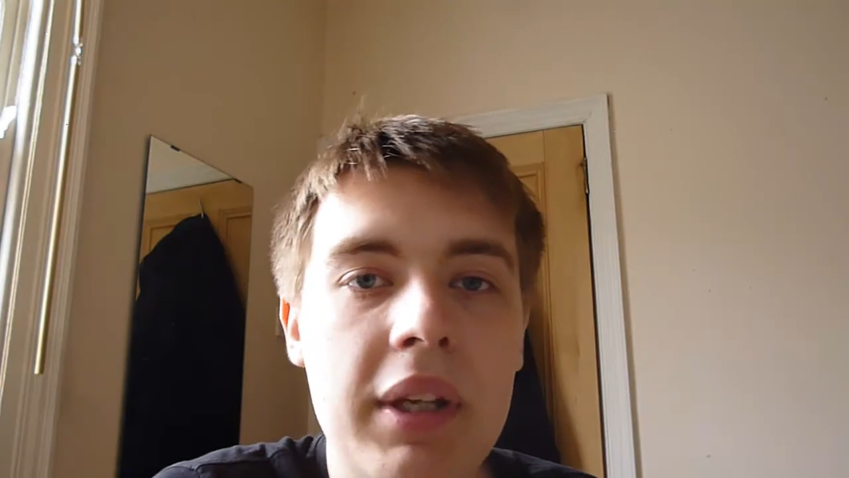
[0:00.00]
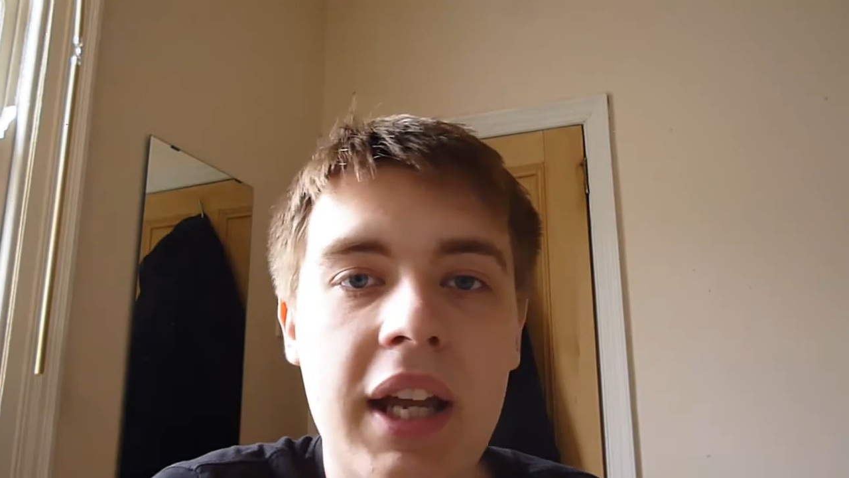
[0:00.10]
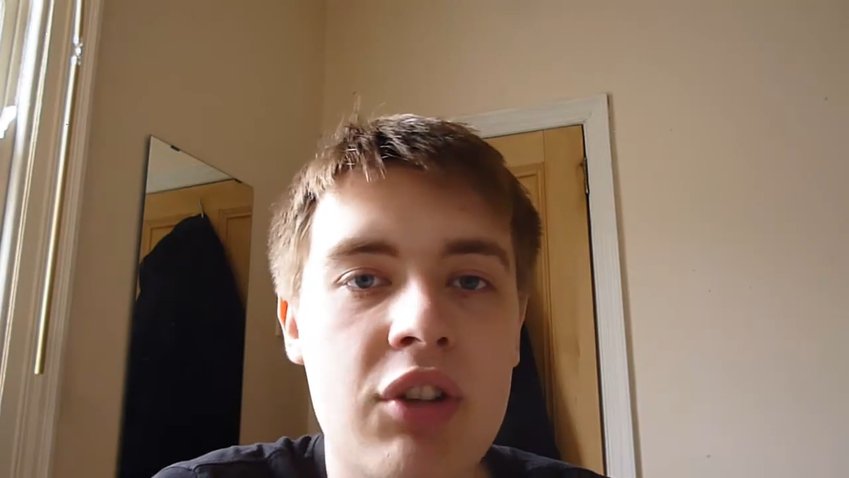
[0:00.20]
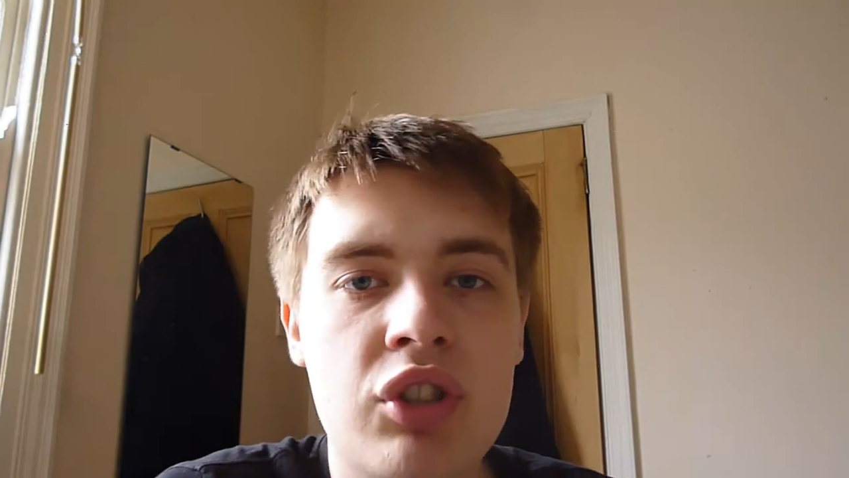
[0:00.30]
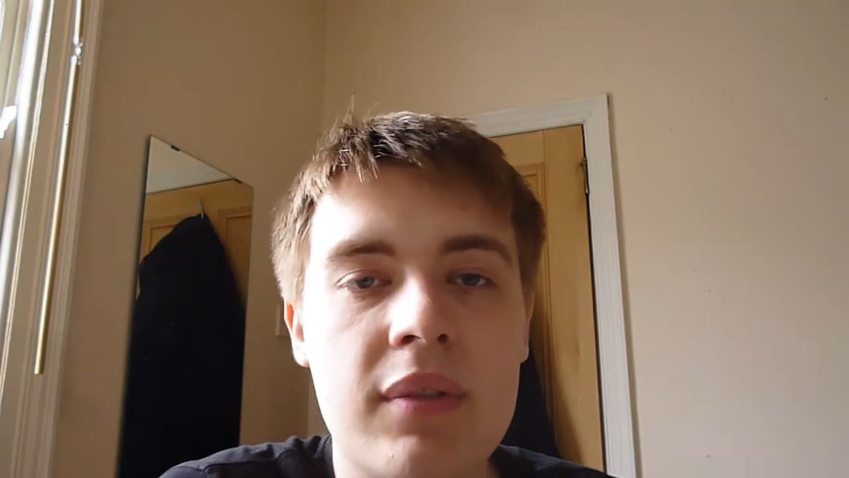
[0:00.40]
many
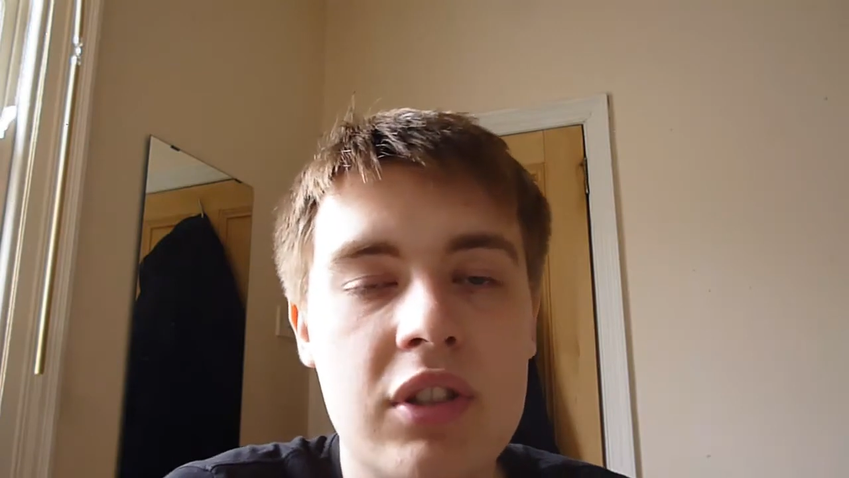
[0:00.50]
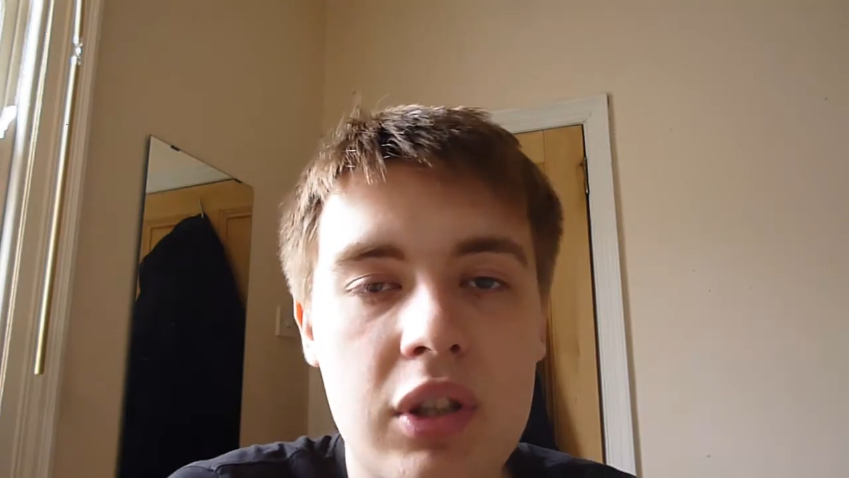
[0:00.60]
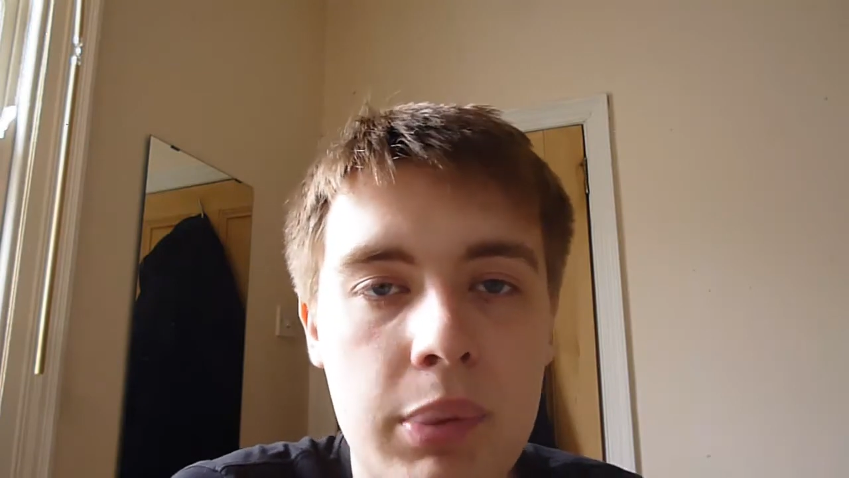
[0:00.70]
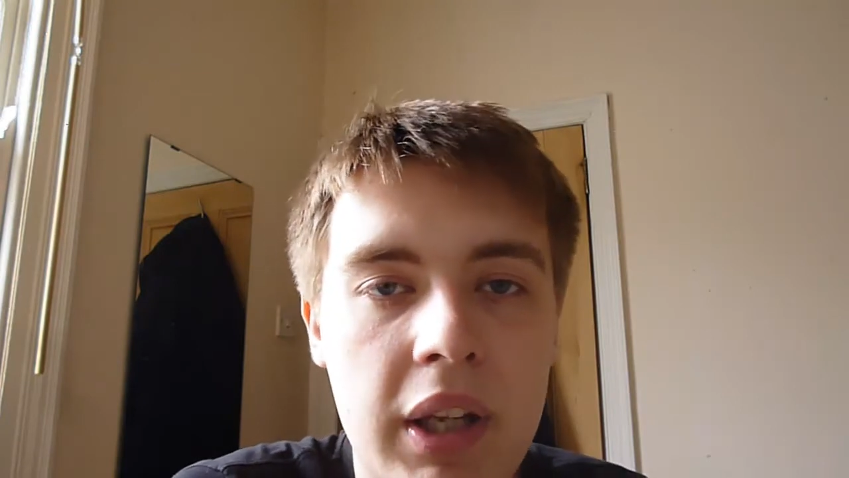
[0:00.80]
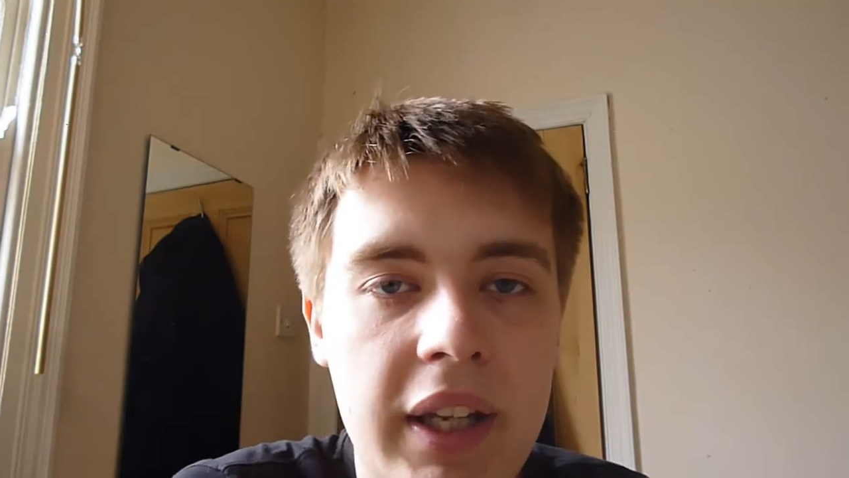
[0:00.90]
hand traps are
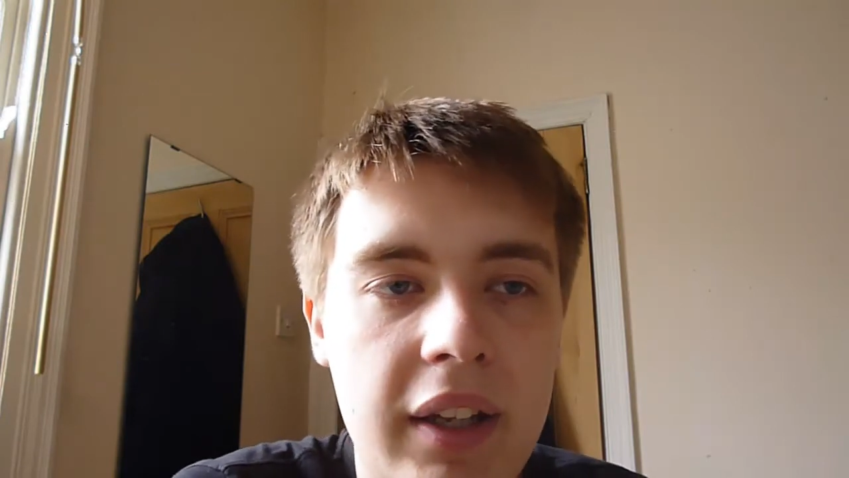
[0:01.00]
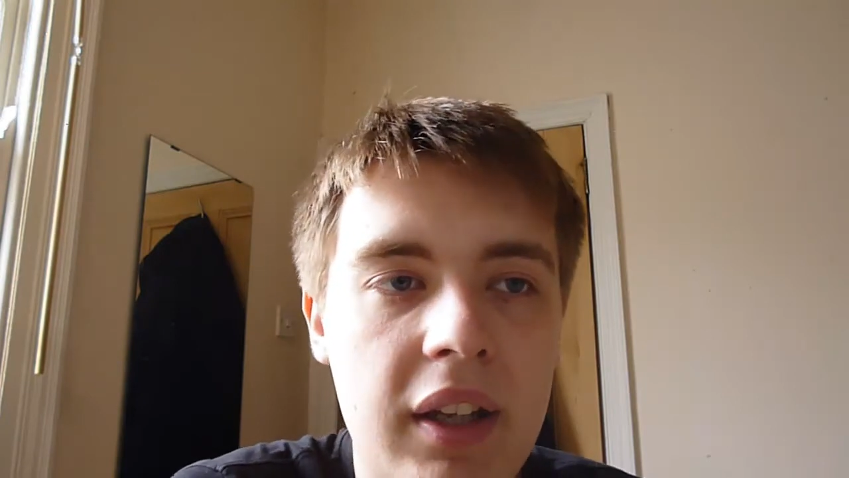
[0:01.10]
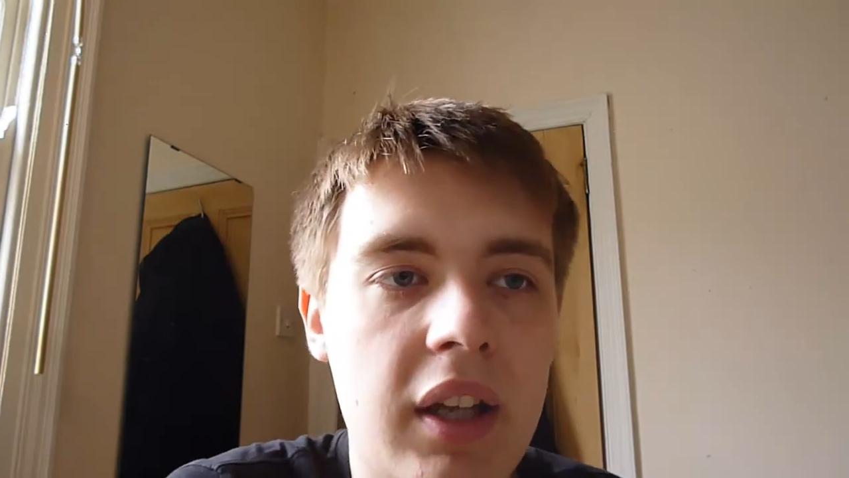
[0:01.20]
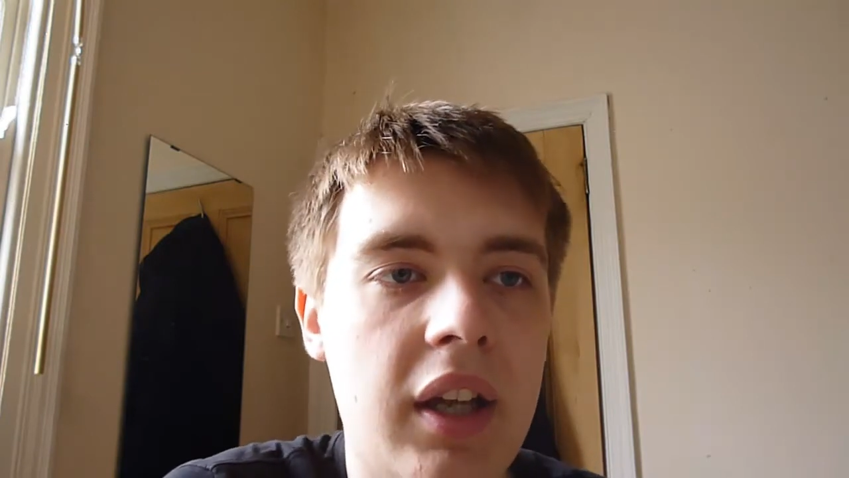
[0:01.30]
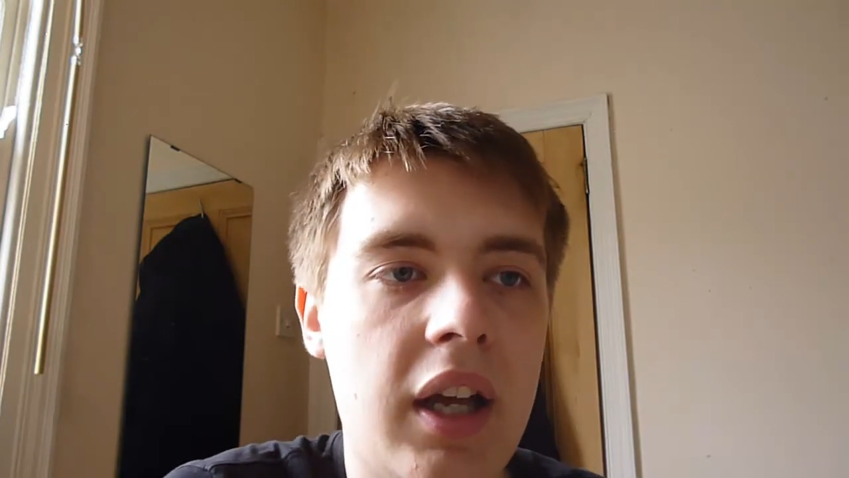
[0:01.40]
you playing?